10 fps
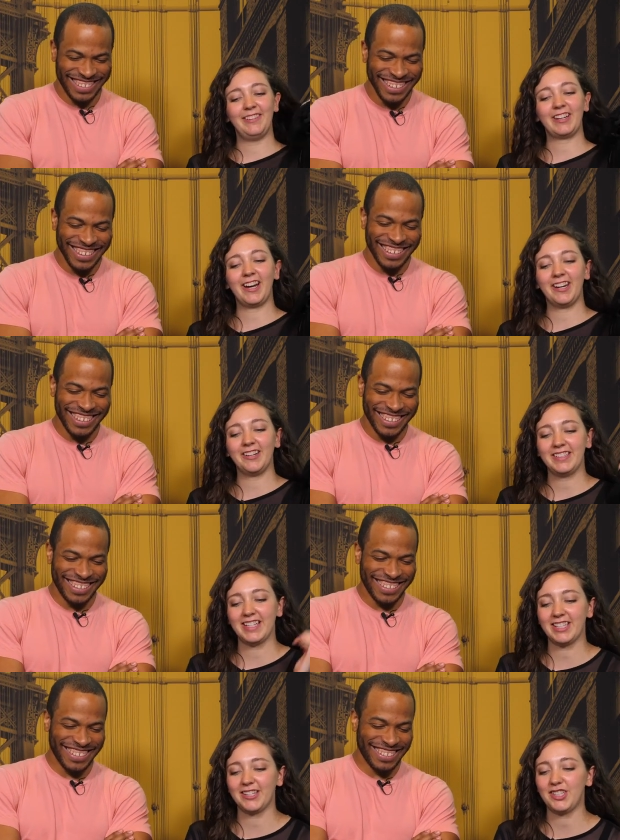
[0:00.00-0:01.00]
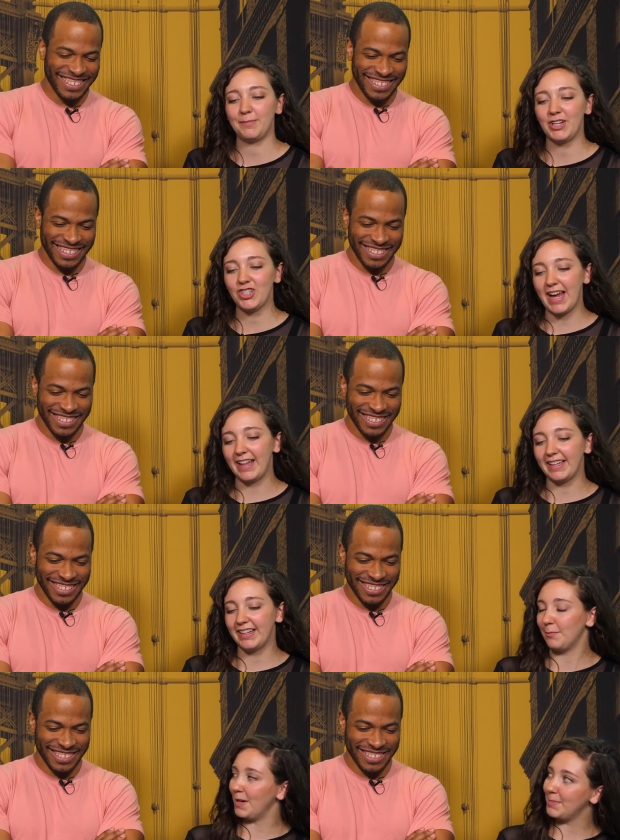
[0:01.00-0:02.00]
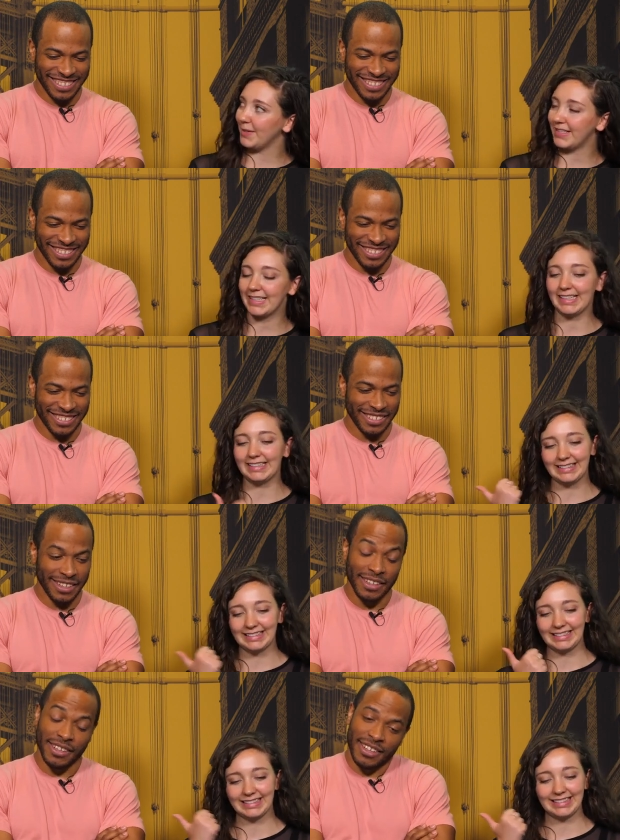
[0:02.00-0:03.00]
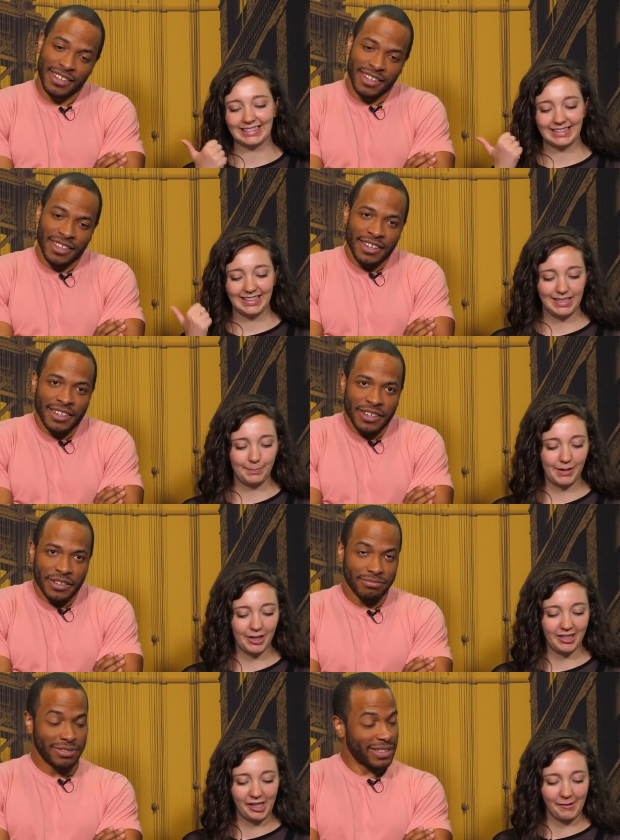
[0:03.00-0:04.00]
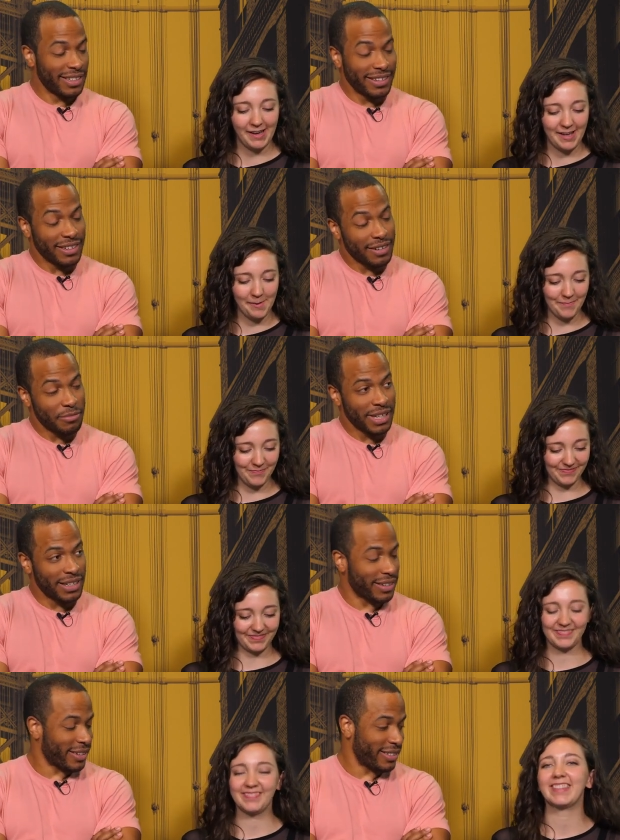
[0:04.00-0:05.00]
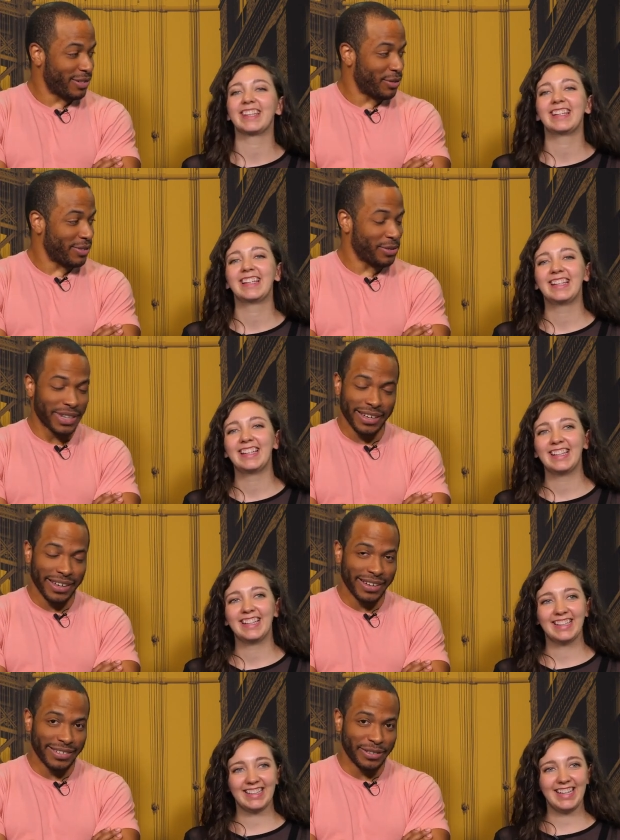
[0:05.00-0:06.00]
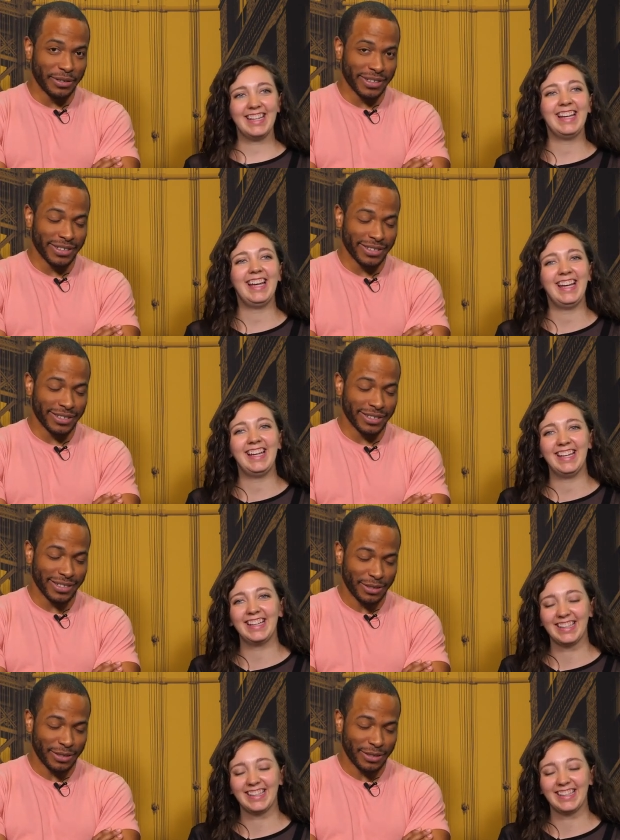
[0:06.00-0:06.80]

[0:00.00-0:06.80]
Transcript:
Speaker 1: Ricardo says there's too much talent in one person buttering you up. No, I
Speaker 2: mean, uh, do do what I can,
Speaker 1: do,